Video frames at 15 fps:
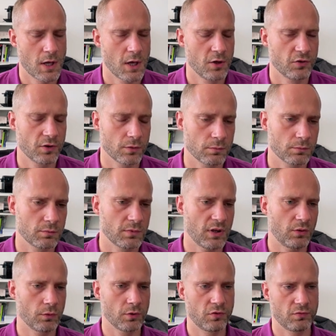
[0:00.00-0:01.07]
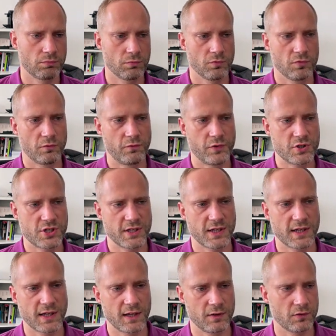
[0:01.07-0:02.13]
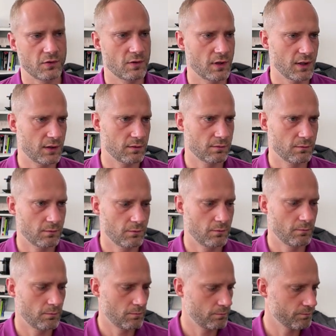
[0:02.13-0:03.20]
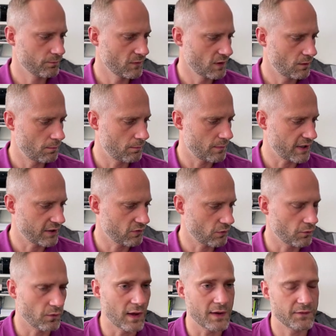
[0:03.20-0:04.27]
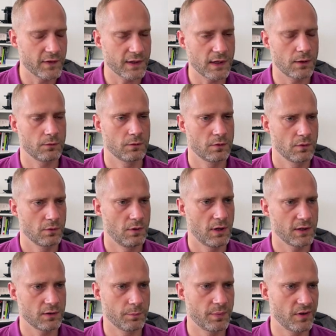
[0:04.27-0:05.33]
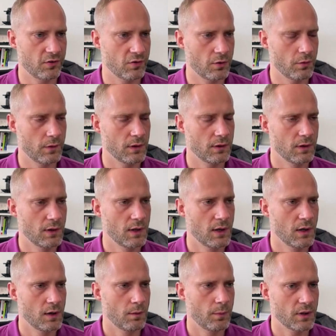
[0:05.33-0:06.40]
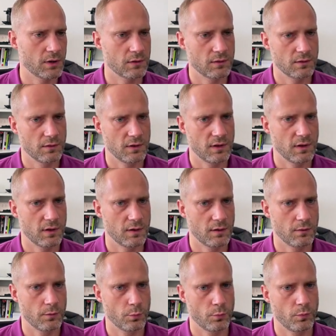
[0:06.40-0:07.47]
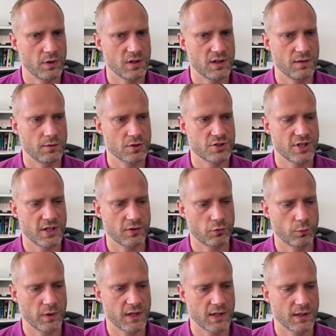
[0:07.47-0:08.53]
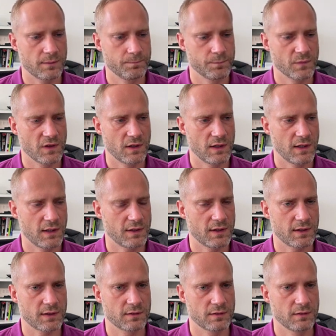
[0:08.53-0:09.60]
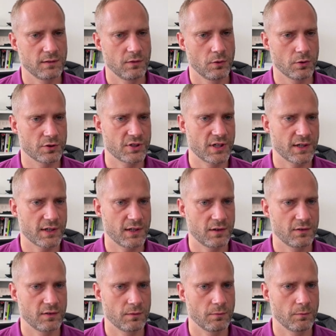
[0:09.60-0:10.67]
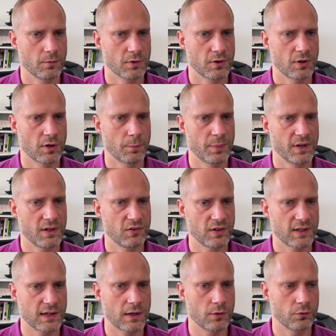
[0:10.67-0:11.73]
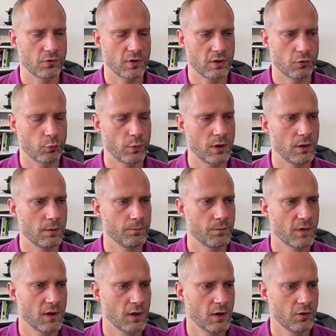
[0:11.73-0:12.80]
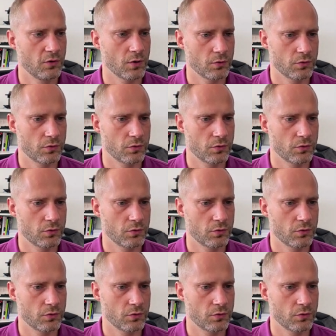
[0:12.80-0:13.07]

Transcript: So that was phishing against like Microsoft Live account, like the personal one. But with evil Jinx we can attack or target companies' accounts as well. So